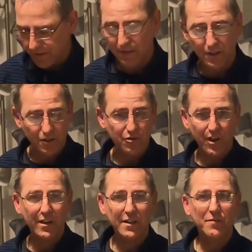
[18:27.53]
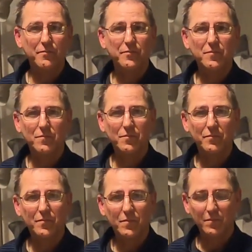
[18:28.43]
Give it a try.
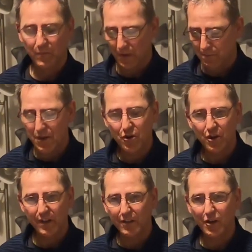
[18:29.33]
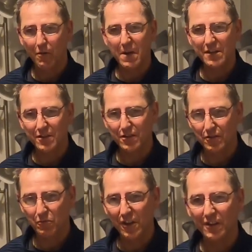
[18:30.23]
Let me know in comments
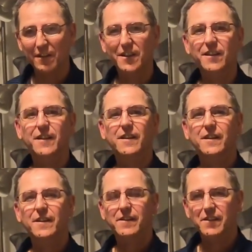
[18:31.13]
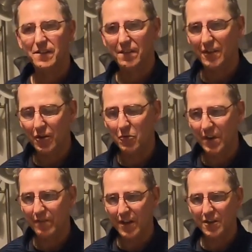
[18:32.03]
as well, if you do
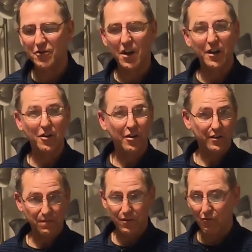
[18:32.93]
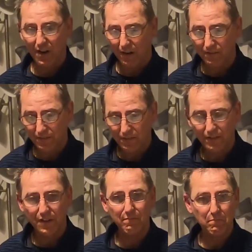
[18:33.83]
give it a try, or if you have,
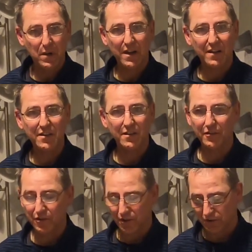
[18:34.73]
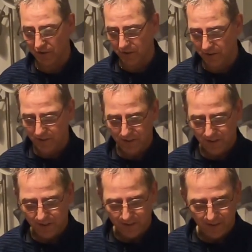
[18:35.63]
in past, I don't know.
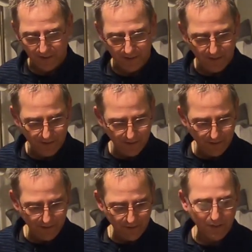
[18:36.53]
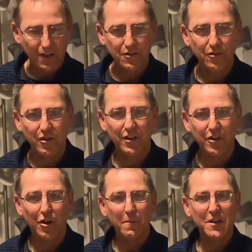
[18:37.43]
Let us know
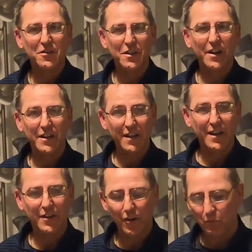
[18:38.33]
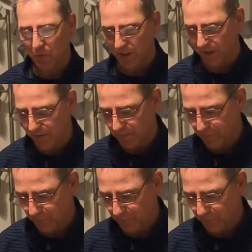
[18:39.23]
in comments how you're getting on with it.